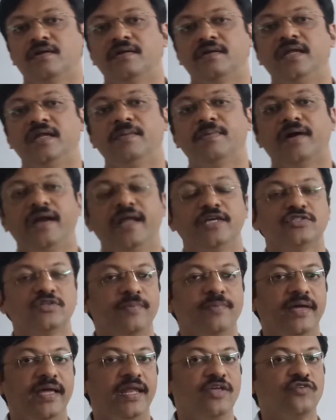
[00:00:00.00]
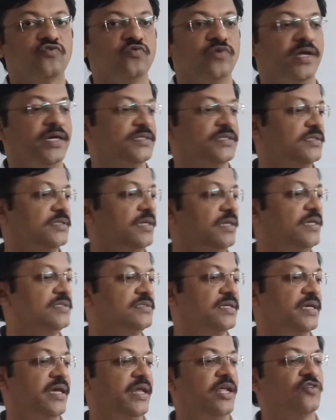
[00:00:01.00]
d by dx of a raised to x
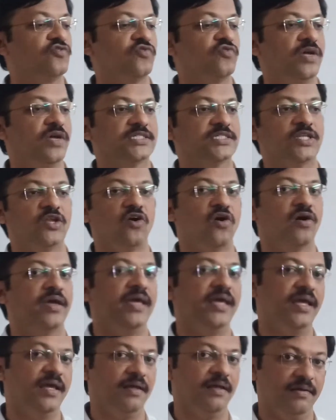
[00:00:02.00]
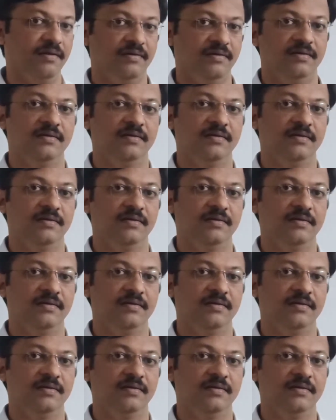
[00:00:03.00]
is a raised to x log a,